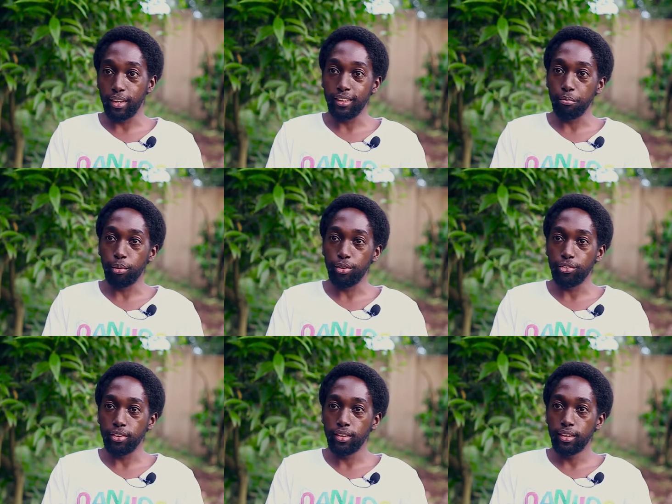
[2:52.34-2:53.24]
writing
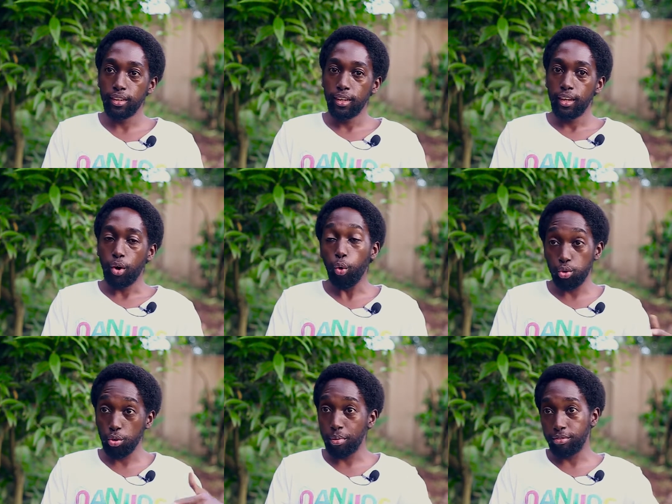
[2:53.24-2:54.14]
poetry,
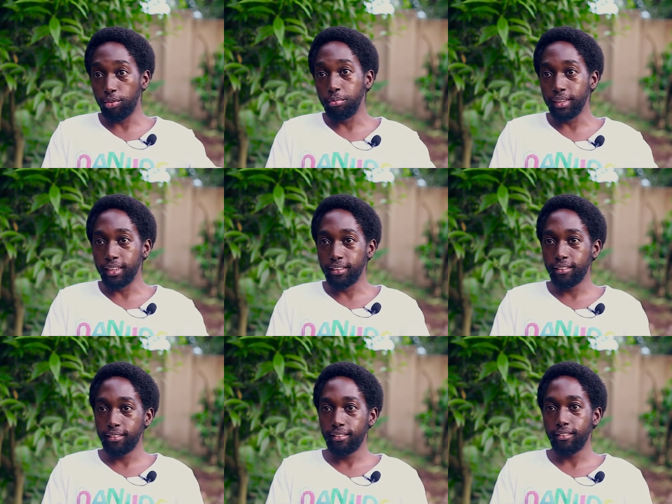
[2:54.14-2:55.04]
also performing
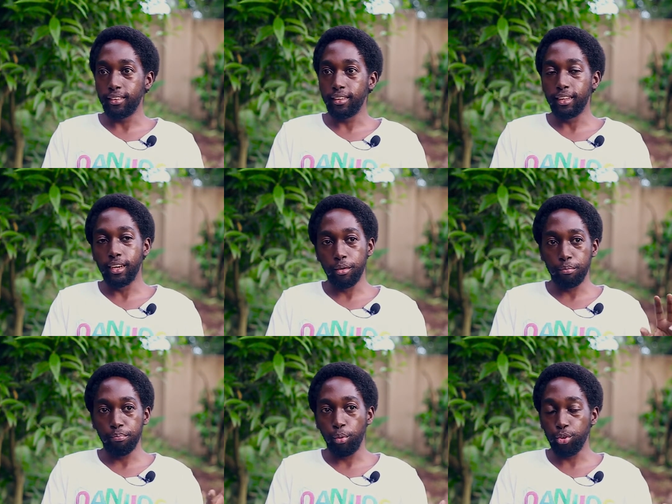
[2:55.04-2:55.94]
it in the
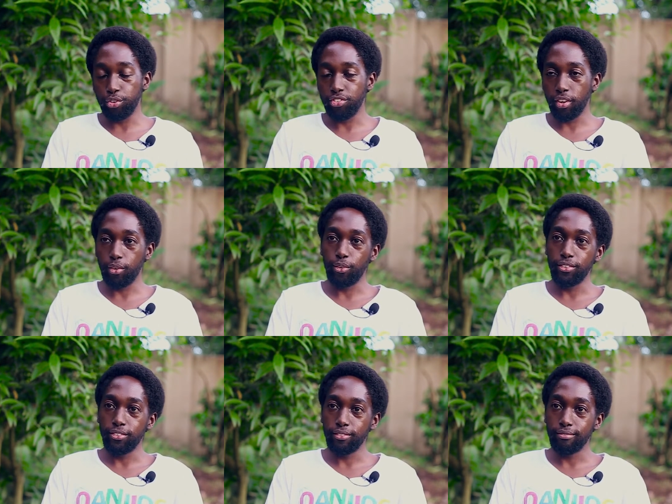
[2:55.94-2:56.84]
poetry
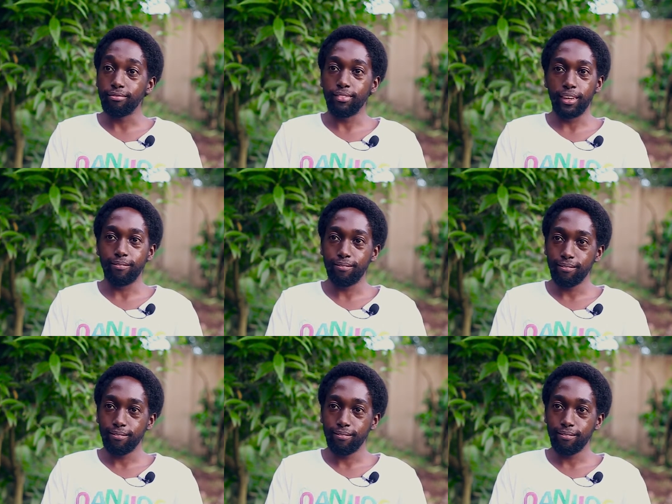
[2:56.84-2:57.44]
circles, yeah.